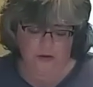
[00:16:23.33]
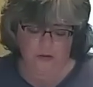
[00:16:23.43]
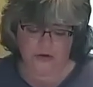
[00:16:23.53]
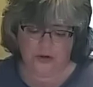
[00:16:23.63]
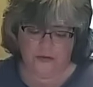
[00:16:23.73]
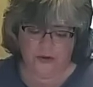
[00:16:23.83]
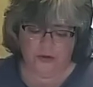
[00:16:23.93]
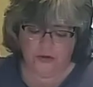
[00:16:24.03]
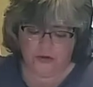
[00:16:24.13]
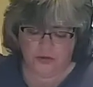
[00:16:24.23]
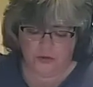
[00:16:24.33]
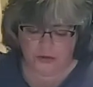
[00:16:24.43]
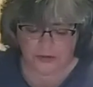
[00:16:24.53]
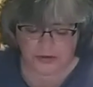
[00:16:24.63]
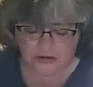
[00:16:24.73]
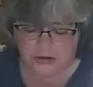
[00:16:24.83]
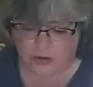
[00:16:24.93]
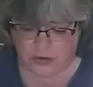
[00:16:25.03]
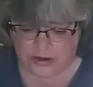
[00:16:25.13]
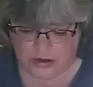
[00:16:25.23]
Wish I found it sooner because I
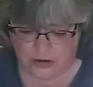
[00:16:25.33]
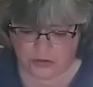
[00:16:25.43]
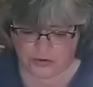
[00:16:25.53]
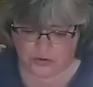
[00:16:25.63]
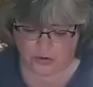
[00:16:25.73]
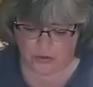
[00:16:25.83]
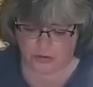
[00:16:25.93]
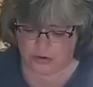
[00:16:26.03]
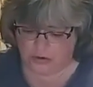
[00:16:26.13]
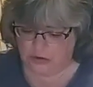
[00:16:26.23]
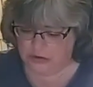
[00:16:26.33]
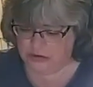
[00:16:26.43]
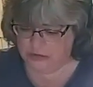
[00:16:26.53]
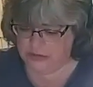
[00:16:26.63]
don't like how the straw works on this.